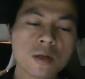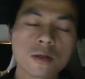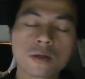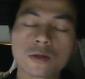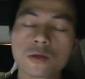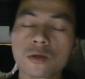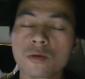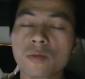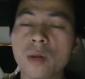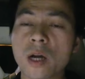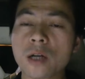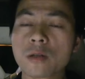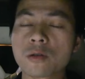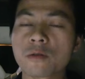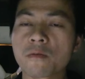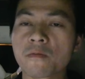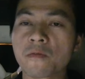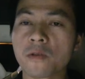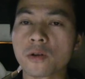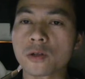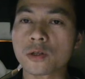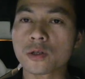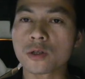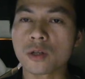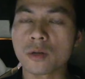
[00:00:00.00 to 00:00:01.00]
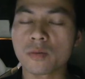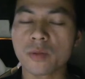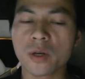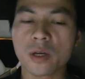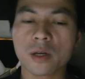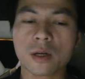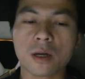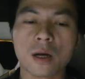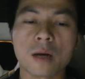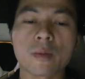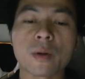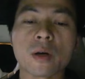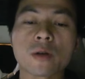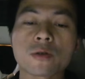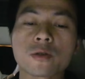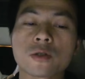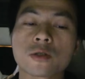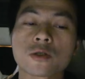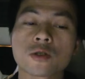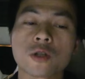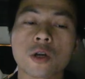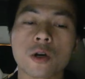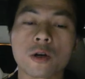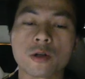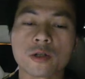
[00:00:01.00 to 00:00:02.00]
So back to first topic about
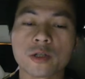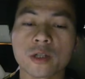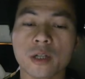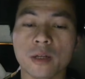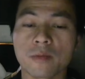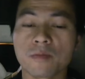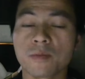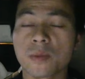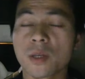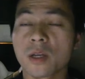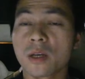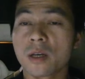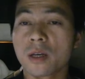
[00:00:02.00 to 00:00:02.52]
charging.